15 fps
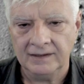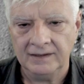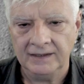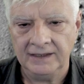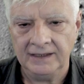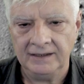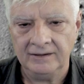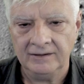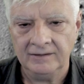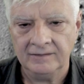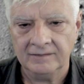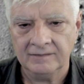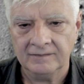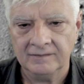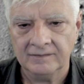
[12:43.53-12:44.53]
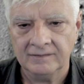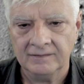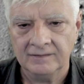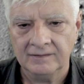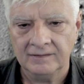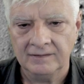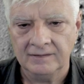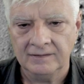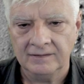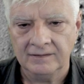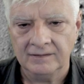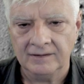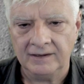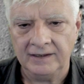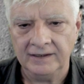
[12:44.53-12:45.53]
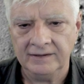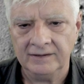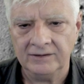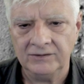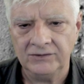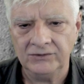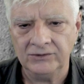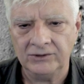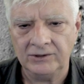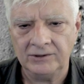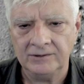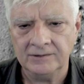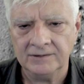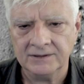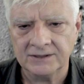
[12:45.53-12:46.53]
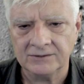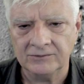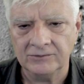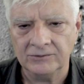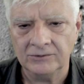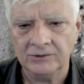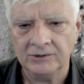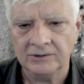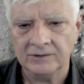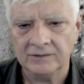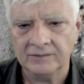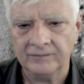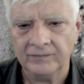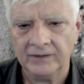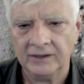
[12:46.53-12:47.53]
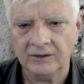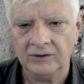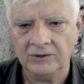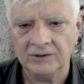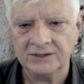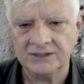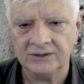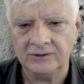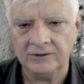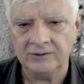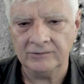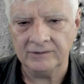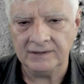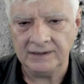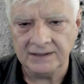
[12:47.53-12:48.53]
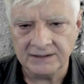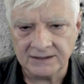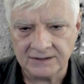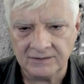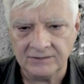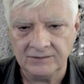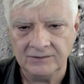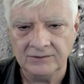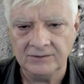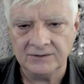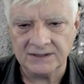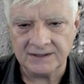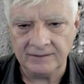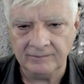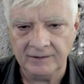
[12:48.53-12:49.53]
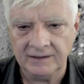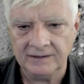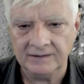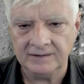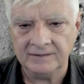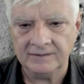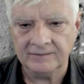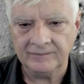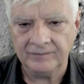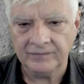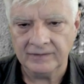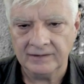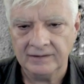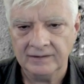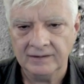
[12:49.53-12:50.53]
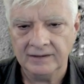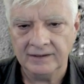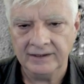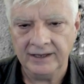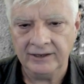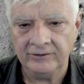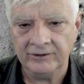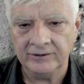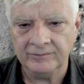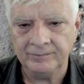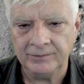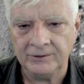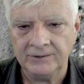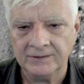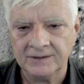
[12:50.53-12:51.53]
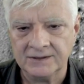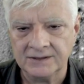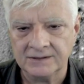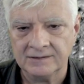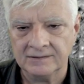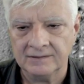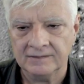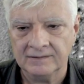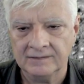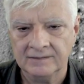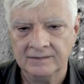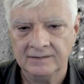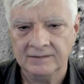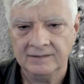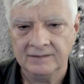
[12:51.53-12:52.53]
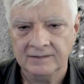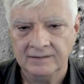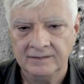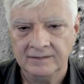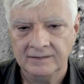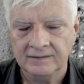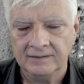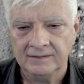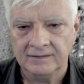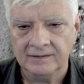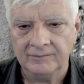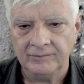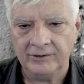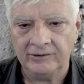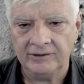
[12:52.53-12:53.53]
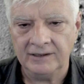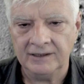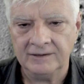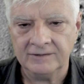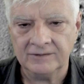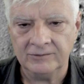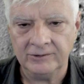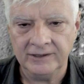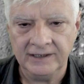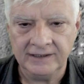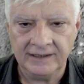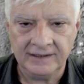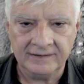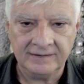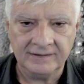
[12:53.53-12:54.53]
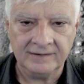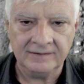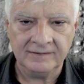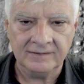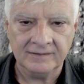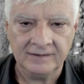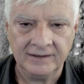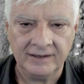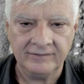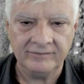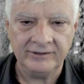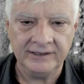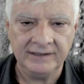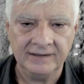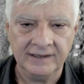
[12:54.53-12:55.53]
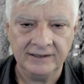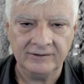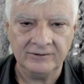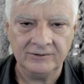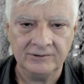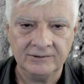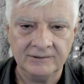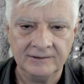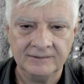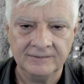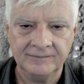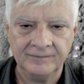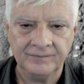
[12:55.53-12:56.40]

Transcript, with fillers: And then either two holes or a larger hole with these two similar narrow parts parallel to one another covering that hole.